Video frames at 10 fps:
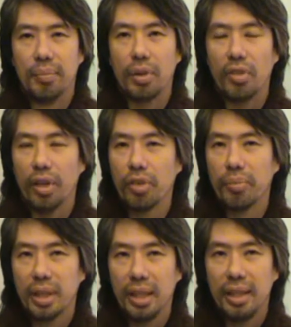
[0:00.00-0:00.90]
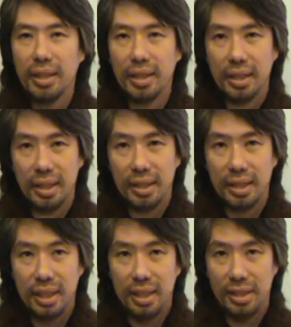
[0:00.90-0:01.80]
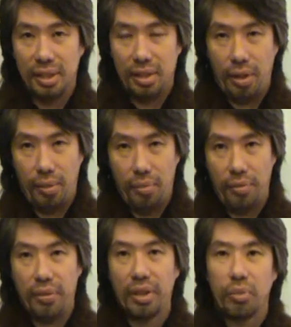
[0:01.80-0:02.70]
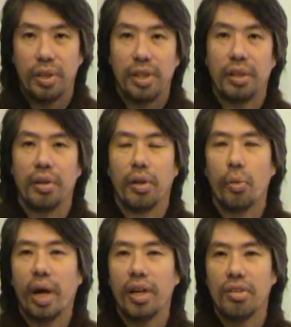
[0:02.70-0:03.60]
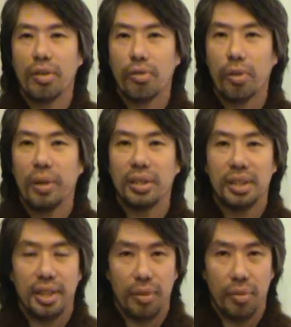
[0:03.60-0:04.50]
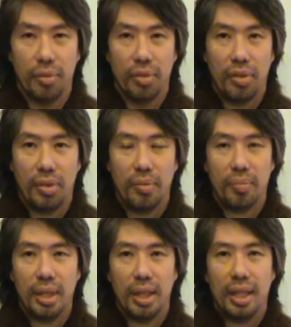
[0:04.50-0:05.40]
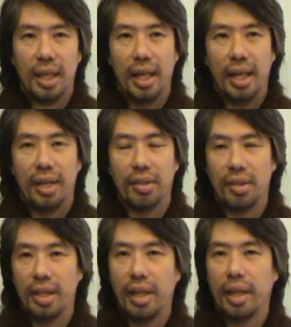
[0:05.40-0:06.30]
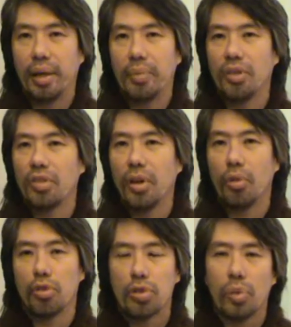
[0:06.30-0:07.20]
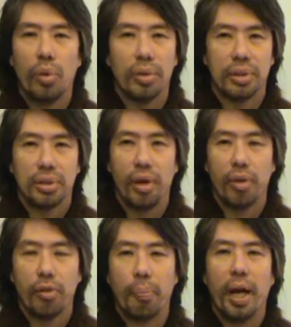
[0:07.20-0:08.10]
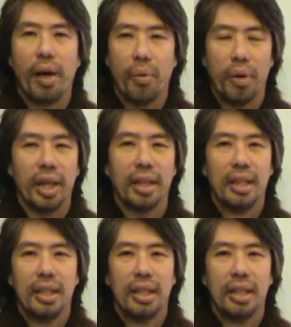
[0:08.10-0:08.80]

Because ultimately, these are things which are arising from ourselves and they can be so strong, so overpowering